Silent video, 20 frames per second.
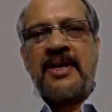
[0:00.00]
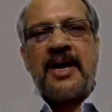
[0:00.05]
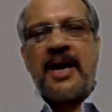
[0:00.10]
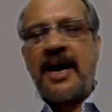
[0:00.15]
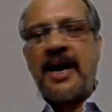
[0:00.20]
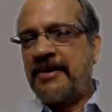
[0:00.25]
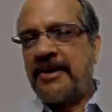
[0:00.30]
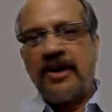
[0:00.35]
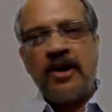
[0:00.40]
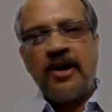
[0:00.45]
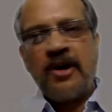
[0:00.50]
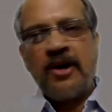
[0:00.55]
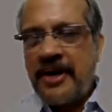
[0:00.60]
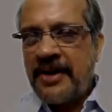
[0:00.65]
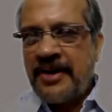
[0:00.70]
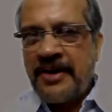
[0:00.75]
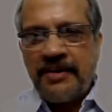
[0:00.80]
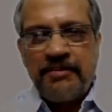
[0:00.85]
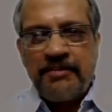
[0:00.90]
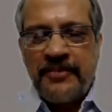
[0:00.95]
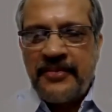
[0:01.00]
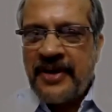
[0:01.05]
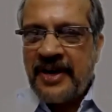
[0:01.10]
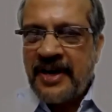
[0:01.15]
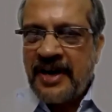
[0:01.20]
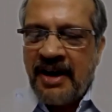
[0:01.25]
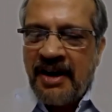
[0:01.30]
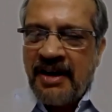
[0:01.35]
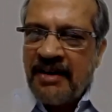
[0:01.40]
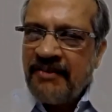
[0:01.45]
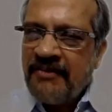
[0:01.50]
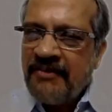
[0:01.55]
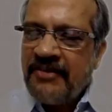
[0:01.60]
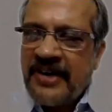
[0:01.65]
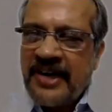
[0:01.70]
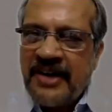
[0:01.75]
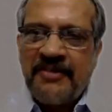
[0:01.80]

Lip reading: I mean, nobody, there are very,